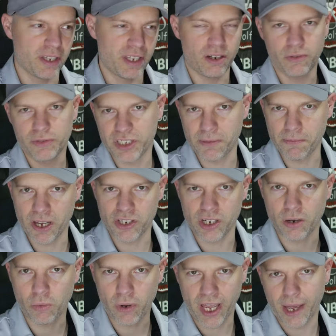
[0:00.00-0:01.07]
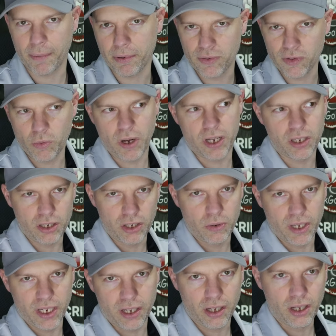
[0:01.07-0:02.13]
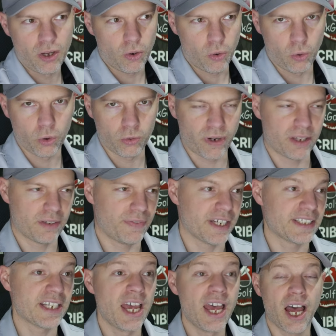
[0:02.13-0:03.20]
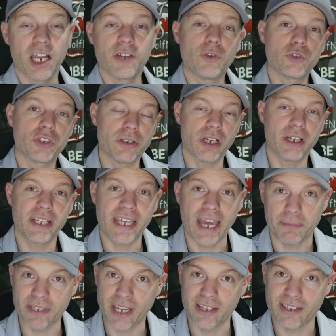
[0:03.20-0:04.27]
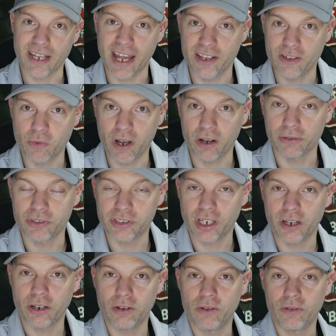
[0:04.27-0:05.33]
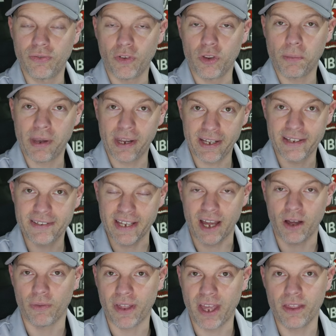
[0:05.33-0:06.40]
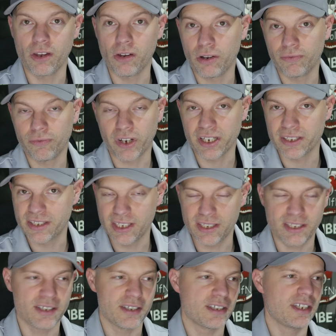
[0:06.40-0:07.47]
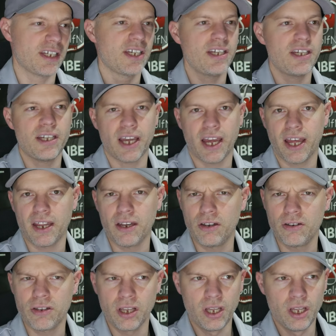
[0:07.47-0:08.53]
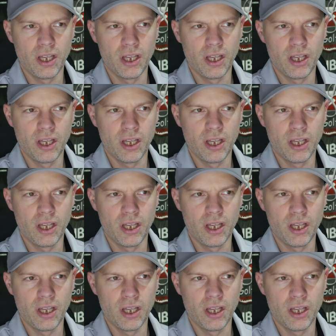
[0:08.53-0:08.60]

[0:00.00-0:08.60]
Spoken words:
and then obviously measure what happens when you hit it all around the face. And I've also done a gap test as well, so for the players out there that are looking for consistency and